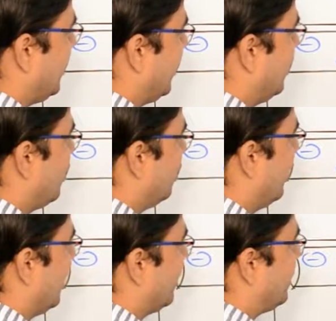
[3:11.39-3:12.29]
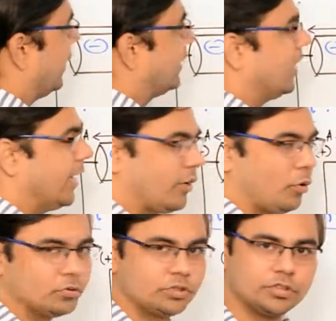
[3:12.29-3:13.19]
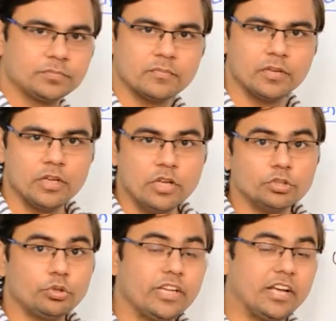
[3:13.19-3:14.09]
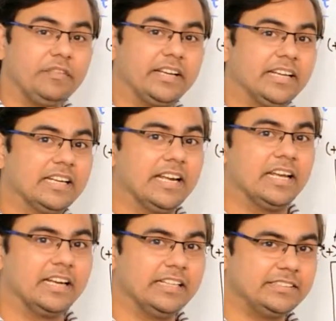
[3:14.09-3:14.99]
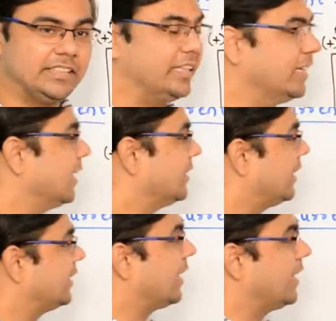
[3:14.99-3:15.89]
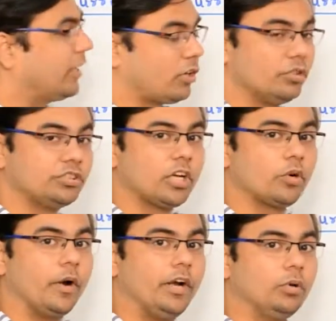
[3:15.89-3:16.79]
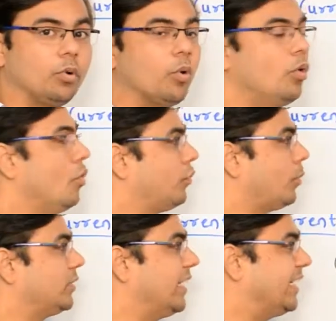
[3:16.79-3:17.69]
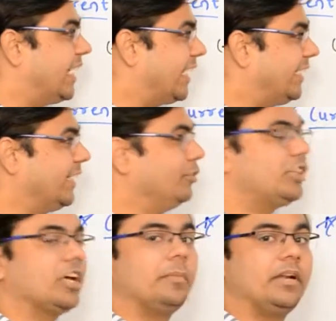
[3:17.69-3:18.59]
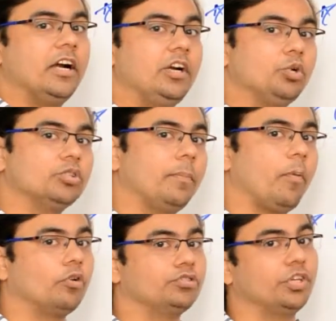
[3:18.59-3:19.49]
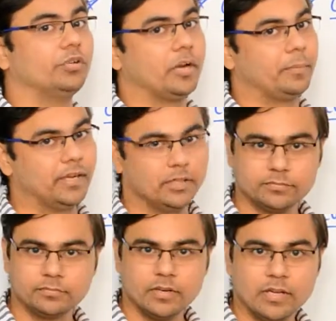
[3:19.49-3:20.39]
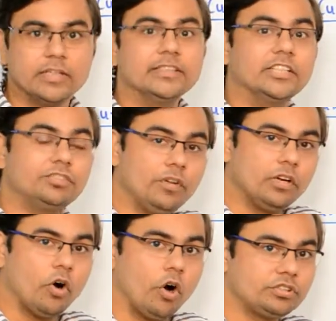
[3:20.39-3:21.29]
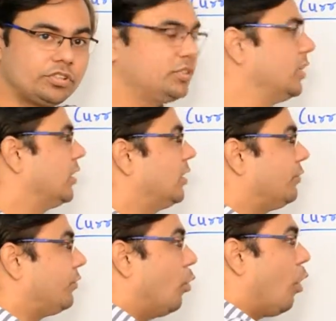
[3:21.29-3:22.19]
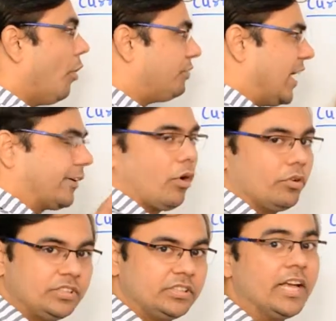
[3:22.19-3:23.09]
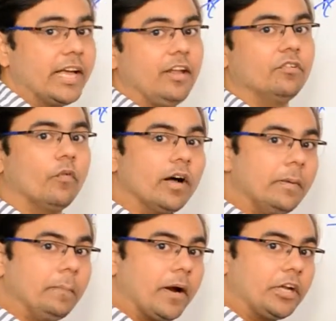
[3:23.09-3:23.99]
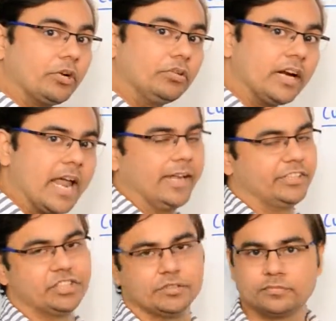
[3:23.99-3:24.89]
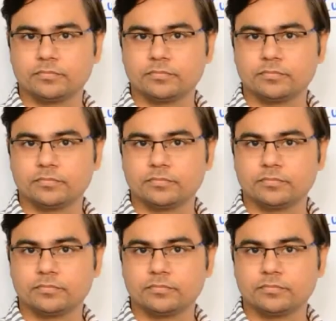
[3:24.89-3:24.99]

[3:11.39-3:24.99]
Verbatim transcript: B will repel the electrons. So here we can clearly see that the electrons are going to go from the negative terminal to the positive terminal. This will cause the flow of electrons in one particular direction.